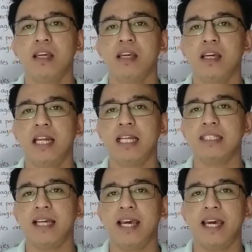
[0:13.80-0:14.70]
it
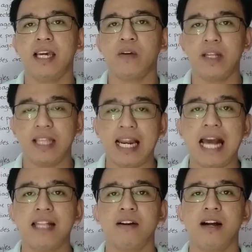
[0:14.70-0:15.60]
is a
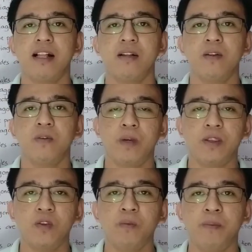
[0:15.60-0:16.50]
quadrilateral with
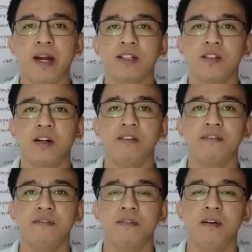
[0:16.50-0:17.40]
two pairs of
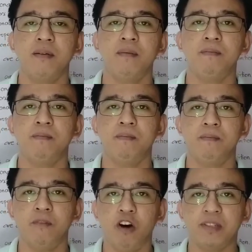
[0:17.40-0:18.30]

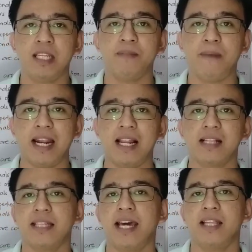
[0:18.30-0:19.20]
opposite parallel
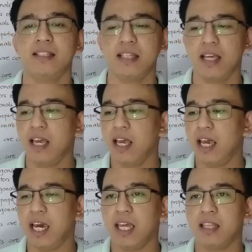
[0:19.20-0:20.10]
sides.
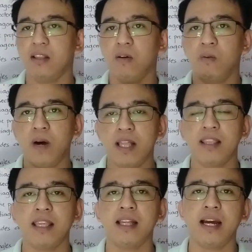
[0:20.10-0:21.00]
And one
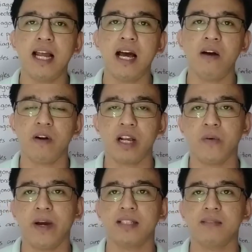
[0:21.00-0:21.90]
thing na kailangan ko
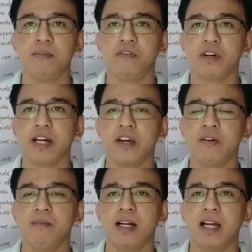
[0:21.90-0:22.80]
request before kayo mag